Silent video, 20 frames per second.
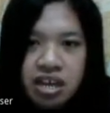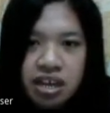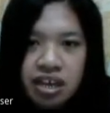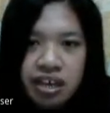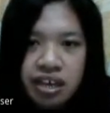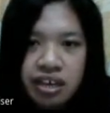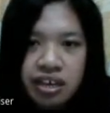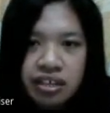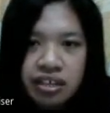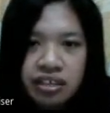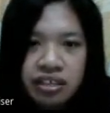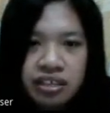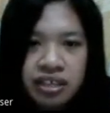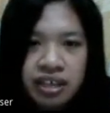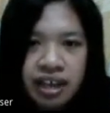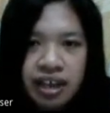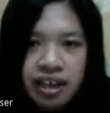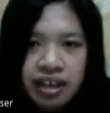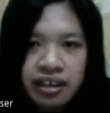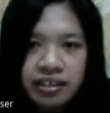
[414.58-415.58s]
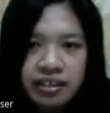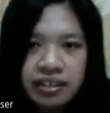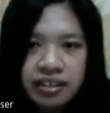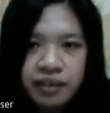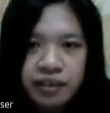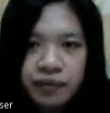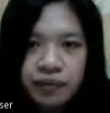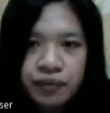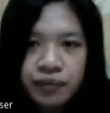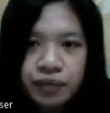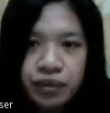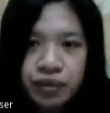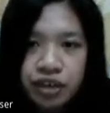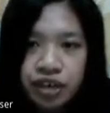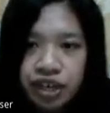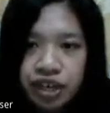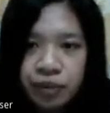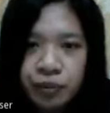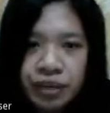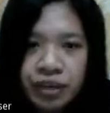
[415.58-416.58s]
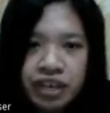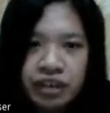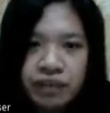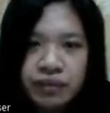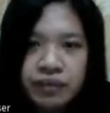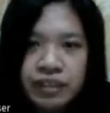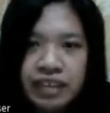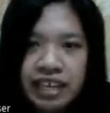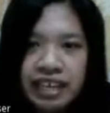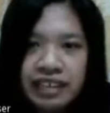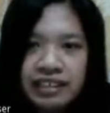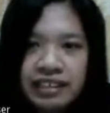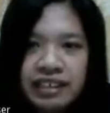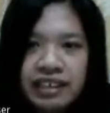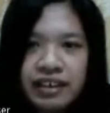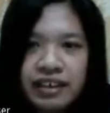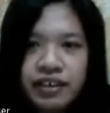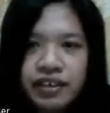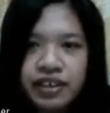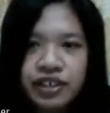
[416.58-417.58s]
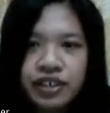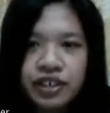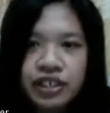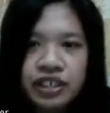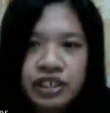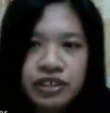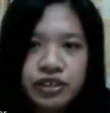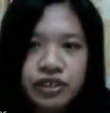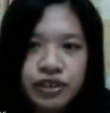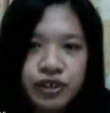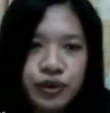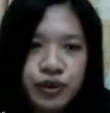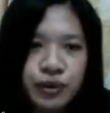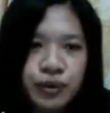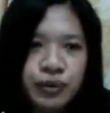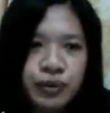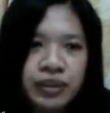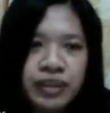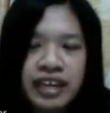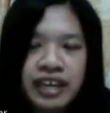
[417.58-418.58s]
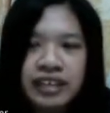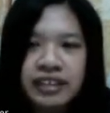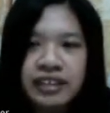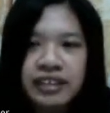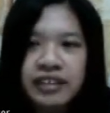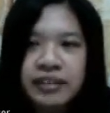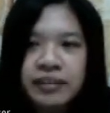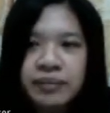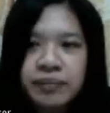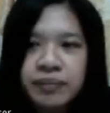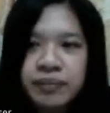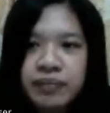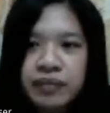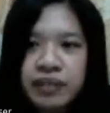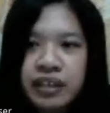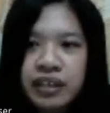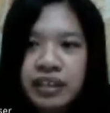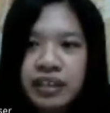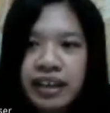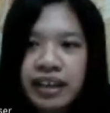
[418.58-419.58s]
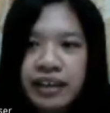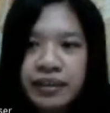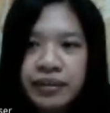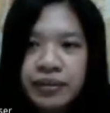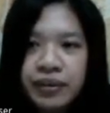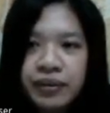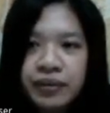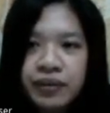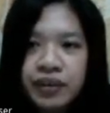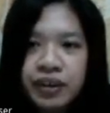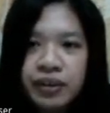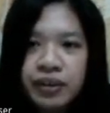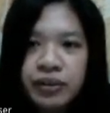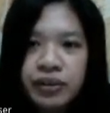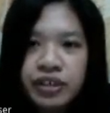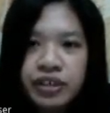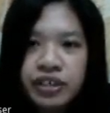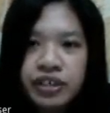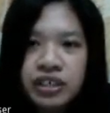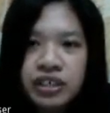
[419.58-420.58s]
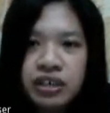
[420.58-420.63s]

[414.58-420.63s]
It's as if her way of letting her children know that, like their father, she